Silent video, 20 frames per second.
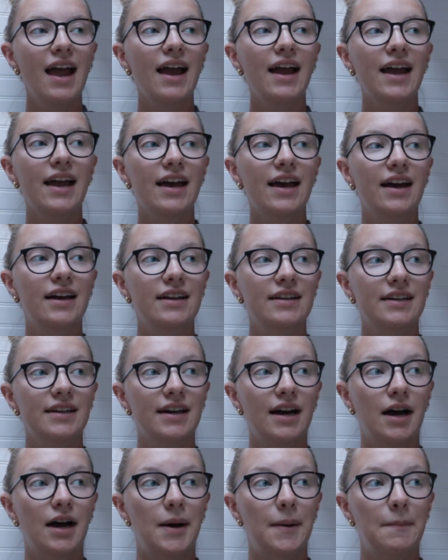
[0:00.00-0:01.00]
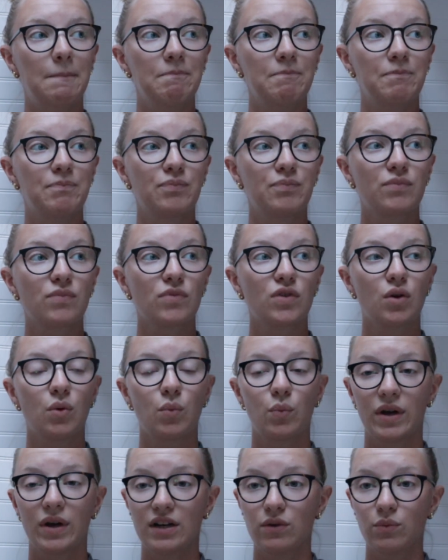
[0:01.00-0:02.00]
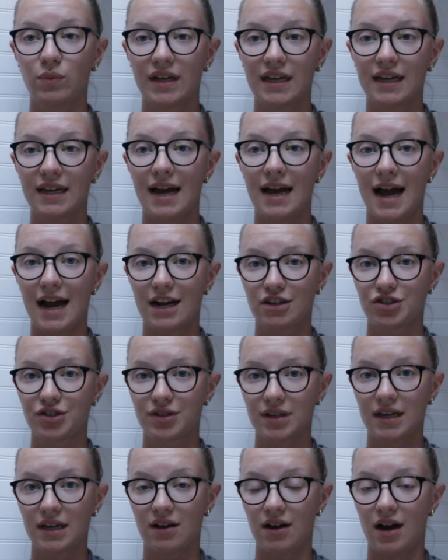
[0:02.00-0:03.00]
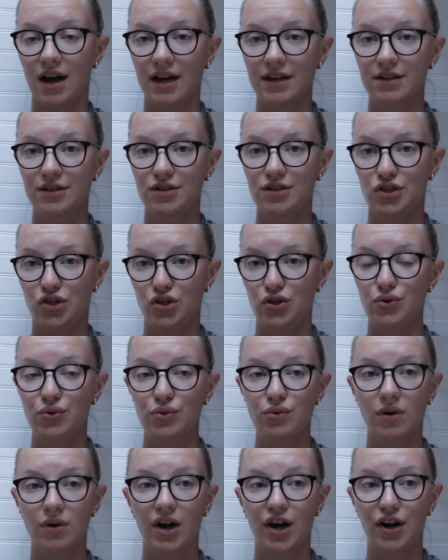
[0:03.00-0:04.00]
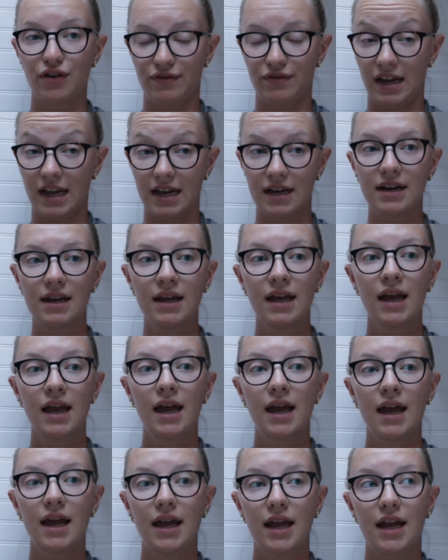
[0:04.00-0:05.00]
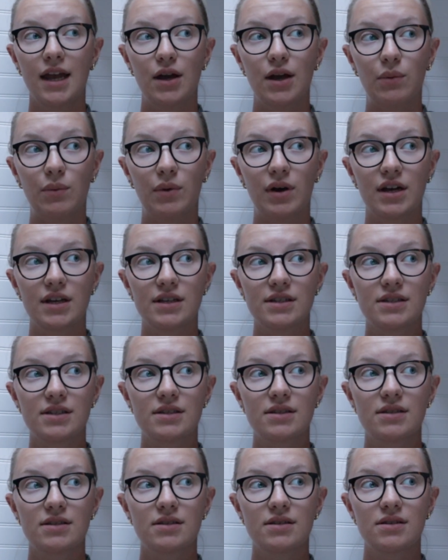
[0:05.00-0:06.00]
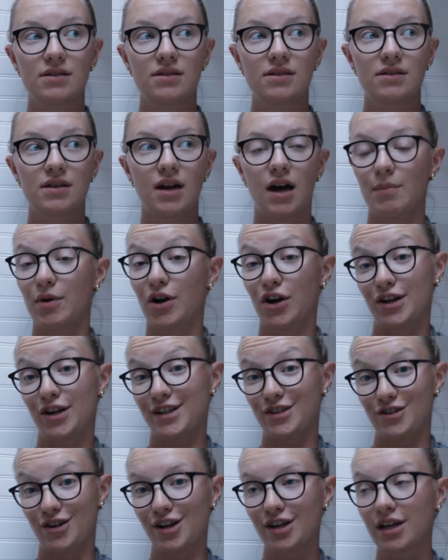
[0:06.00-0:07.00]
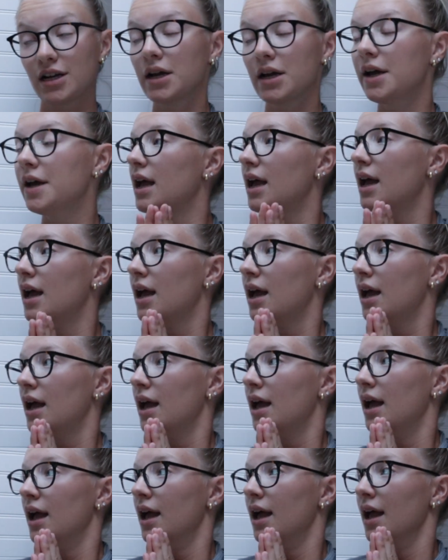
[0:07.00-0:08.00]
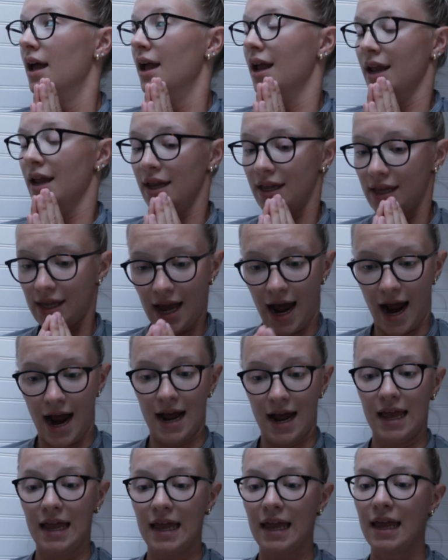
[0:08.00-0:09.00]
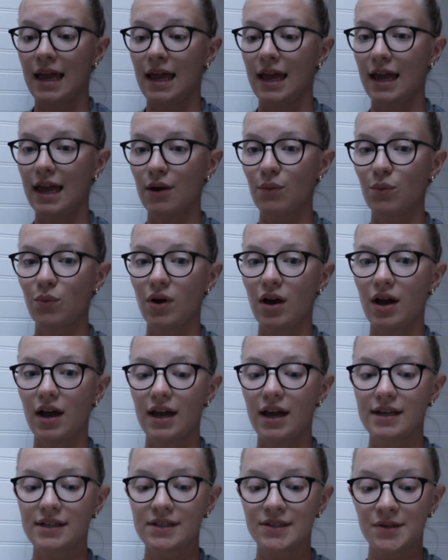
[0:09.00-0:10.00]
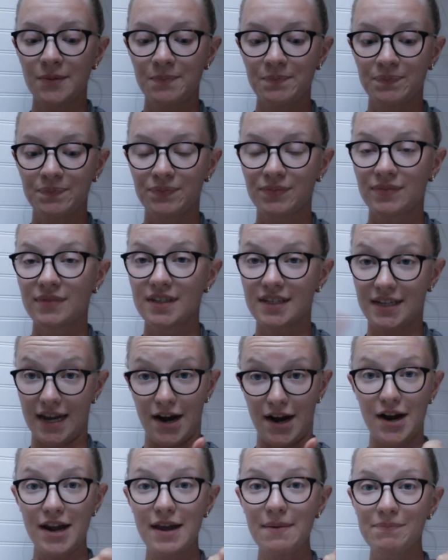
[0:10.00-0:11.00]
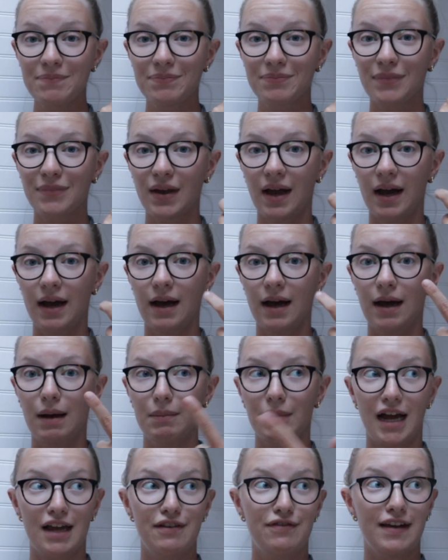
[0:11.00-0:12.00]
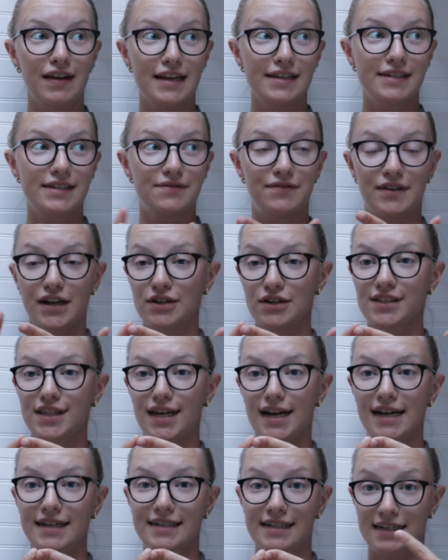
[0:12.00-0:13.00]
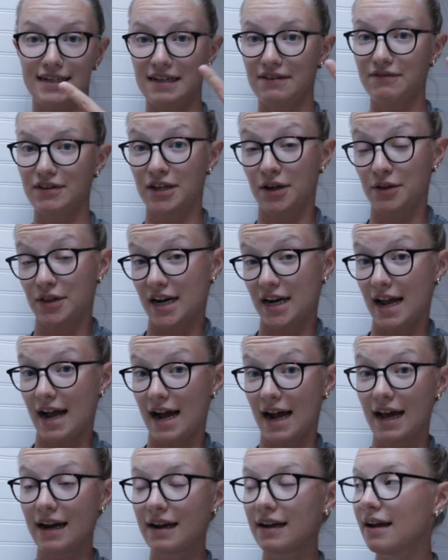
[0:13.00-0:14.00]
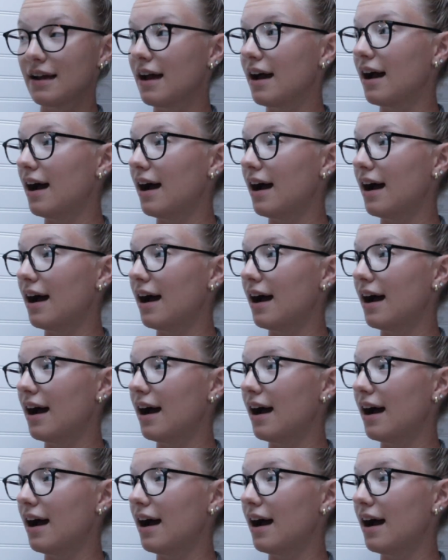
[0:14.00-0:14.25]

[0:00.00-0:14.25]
And when we actually got to our van, it was already dark. Yeah, it was scary. I faced fears that I didn't even know that I had.